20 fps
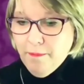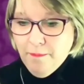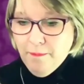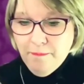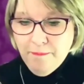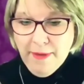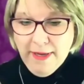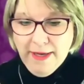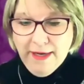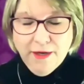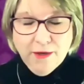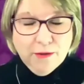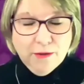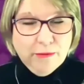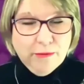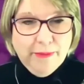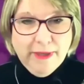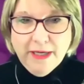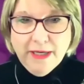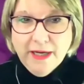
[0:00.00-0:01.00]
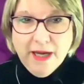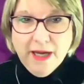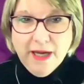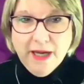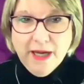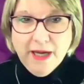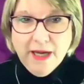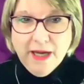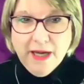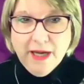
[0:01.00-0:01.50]
may or may
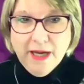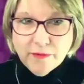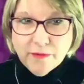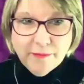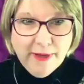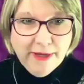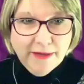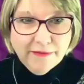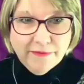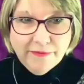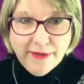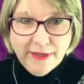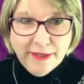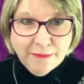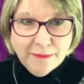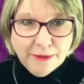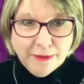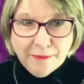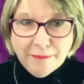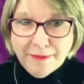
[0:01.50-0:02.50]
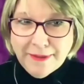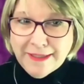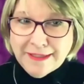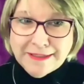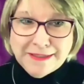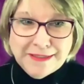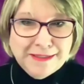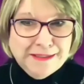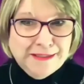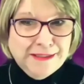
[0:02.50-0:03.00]
not work for my family,
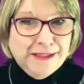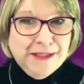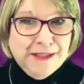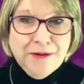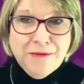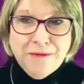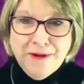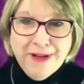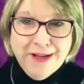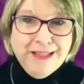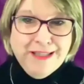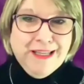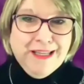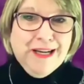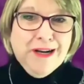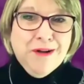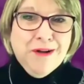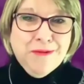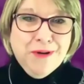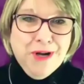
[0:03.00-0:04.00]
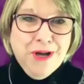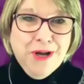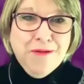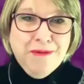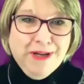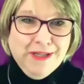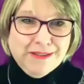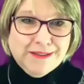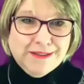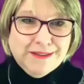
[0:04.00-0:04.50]
because you know what? You don't know
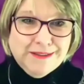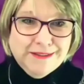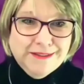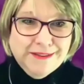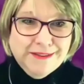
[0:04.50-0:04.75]
us.